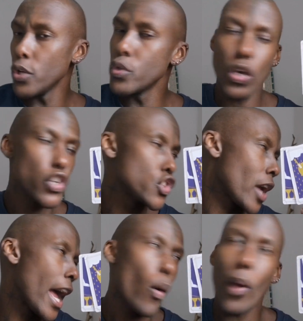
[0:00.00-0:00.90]
You don't
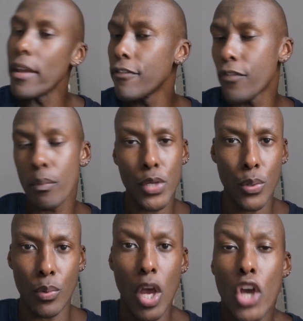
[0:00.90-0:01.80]
shy away from
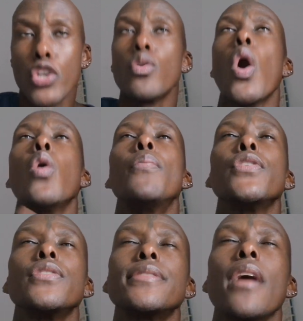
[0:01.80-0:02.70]
you. You
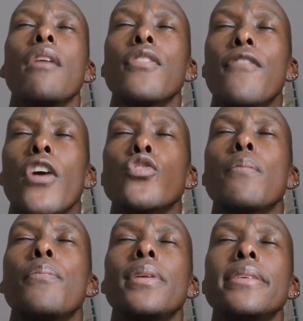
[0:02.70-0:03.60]
open yourself with
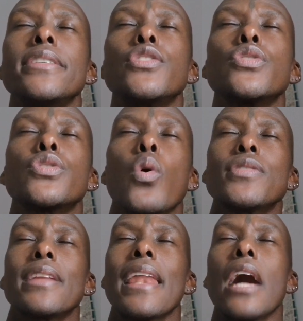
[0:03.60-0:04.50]
vulnerability to
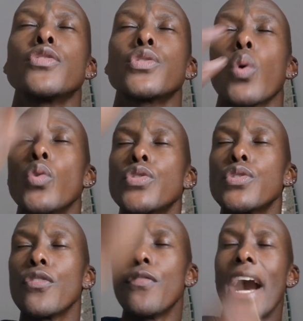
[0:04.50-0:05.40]
source and allow
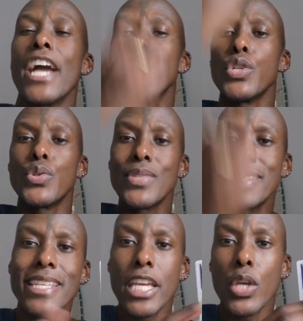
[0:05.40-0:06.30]
source to find you, to
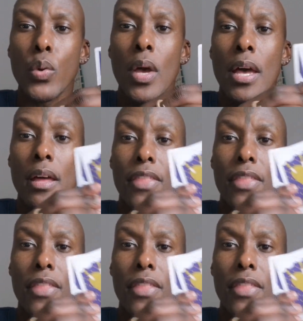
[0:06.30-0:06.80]
see you.